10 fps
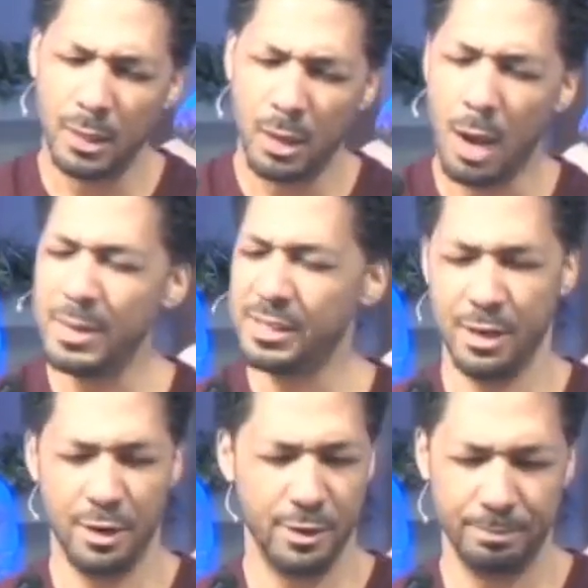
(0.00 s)
I'm a
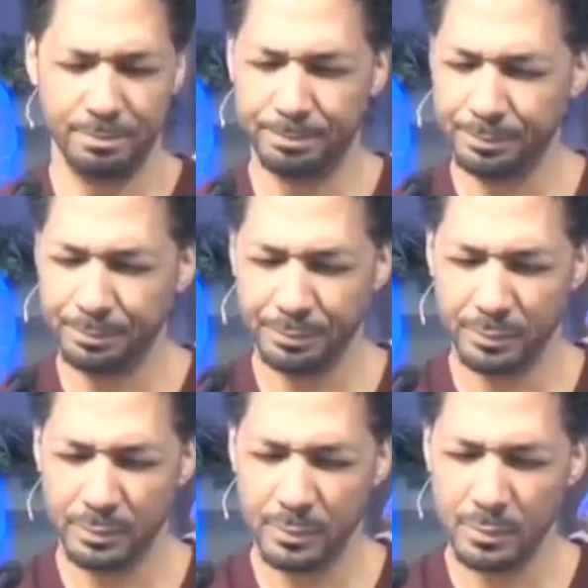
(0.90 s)
sinner.
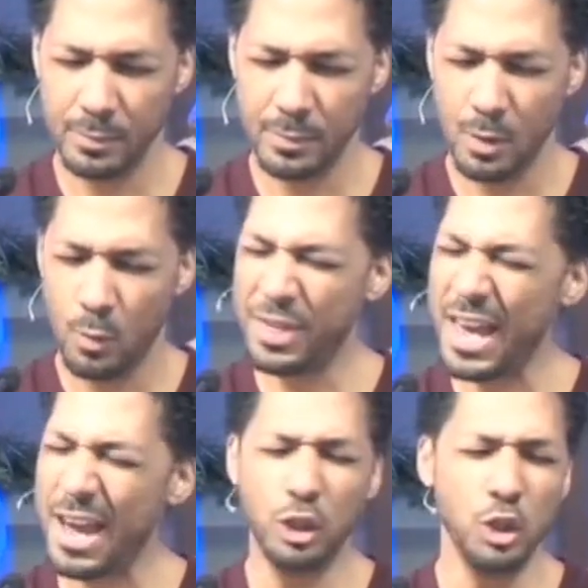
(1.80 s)

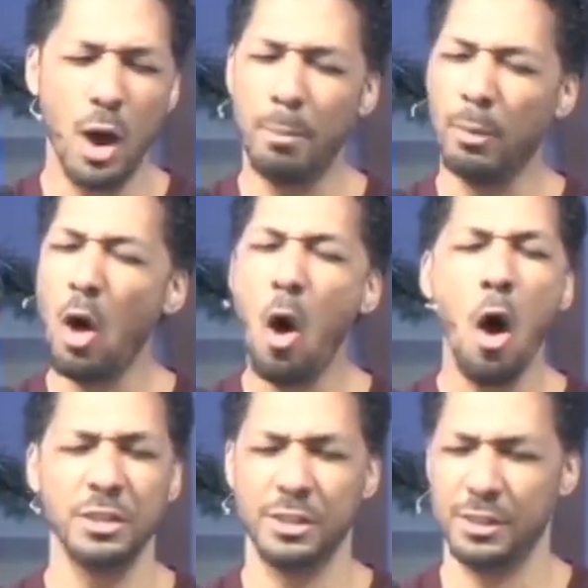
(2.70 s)
Without you, I'm
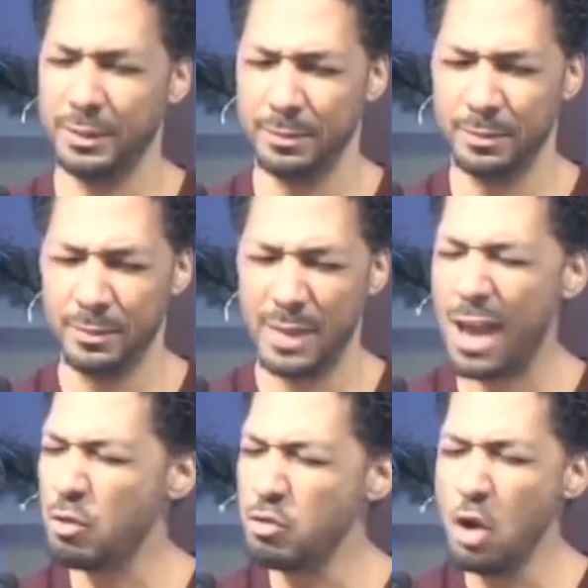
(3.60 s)
lost.
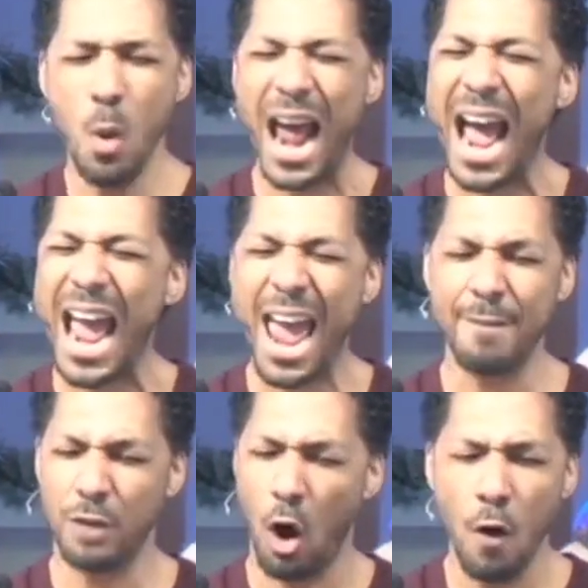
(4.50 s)
I don't know what I
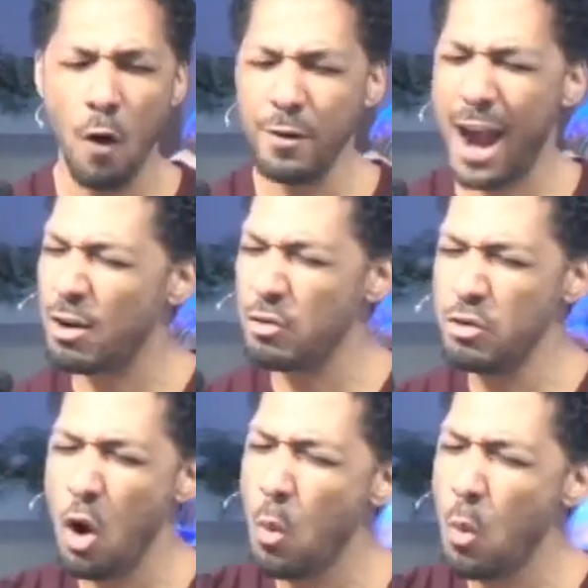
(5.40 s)
have to offer. I
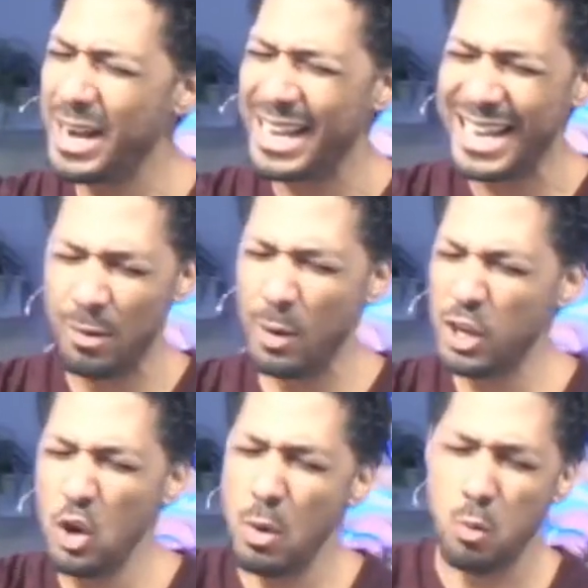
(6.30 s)
don't know what
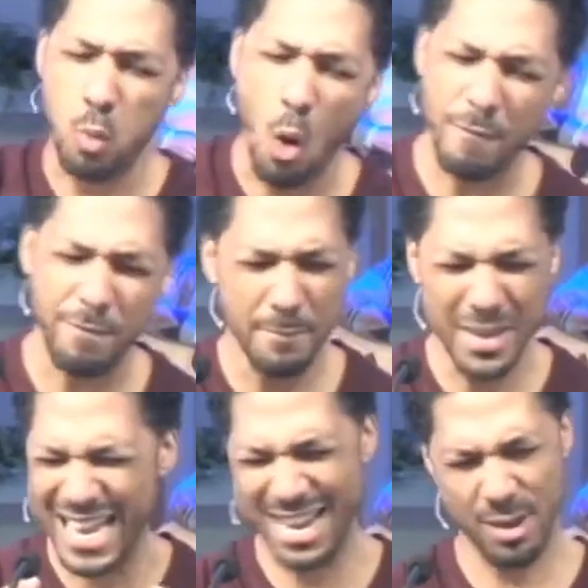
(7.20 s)
you would want from
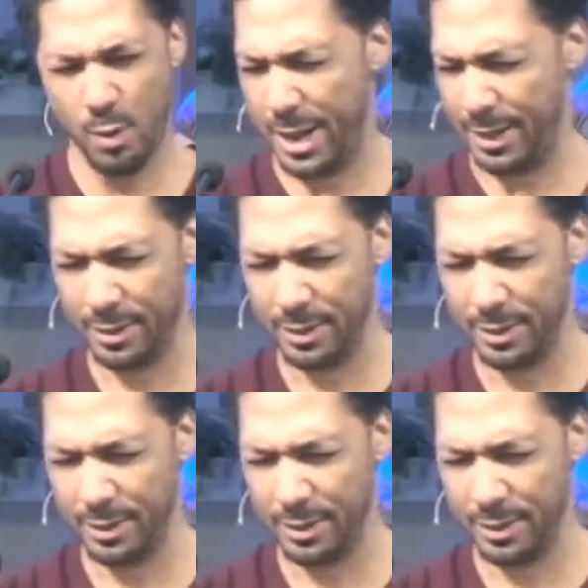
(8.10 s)
me anyway.